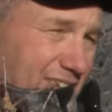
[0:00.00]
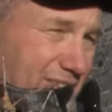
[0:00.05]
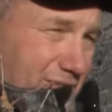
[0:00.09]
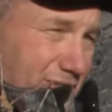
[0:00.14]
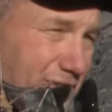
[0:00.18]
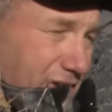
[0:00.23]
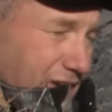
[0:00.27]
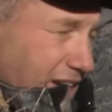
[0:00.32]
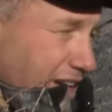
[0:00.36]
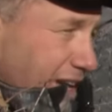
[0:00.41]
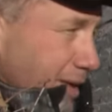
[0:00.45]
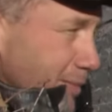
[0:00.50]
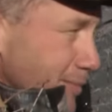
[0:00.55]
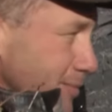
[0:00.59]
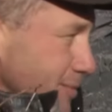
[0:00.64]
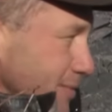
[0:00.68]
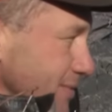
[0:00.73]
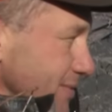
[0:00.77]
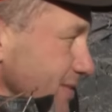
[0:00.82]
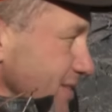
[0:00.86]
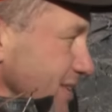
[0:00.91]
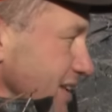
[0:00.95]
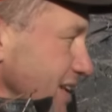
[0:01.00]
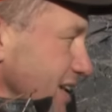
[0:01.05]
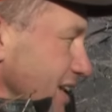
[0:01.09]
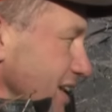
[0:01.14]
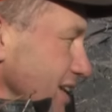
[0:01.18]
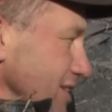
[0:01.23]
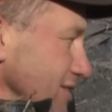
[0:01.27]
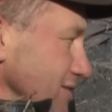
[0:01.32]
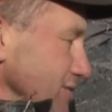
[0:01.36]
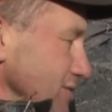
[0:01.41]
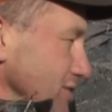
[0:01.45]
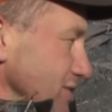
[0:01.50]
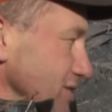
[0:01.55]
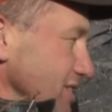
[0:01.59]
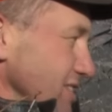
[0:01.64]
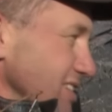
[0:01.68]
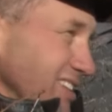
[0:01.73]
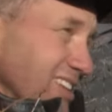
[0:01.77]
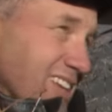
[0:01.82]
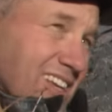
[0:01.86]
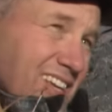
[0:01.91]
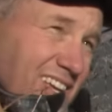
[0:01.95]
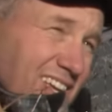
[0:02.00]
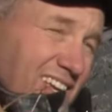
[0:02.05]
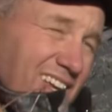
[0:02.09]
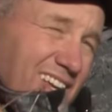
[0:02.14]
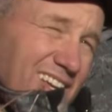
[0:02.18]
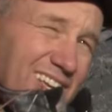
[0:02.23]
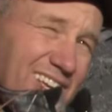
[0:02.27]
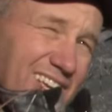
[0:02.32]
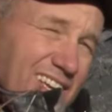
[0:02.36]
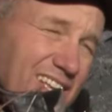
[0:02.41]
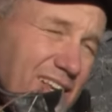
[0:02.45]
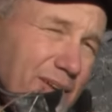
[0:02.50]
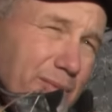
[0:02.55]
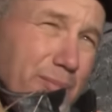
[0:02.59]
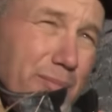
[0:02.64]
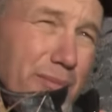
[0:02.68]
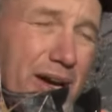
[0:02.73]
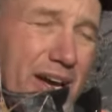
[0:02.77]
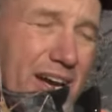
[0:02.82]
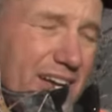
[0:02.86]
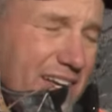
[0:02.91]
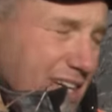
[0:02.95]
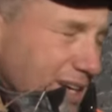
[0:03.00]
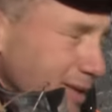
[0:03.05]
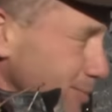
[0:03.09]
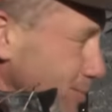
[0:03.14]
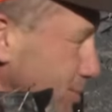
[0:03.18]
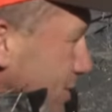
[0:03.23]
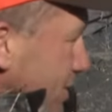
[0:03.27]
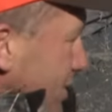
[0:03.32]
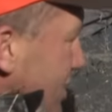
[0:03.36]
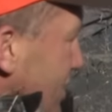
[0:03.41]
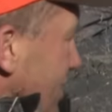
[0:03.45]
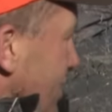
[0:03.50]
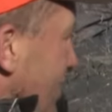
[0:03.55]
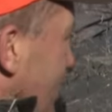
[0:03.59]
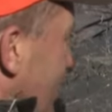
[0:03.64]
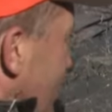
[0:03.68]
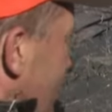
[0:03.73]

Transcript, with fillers: and frame, and knives, and get him back up here.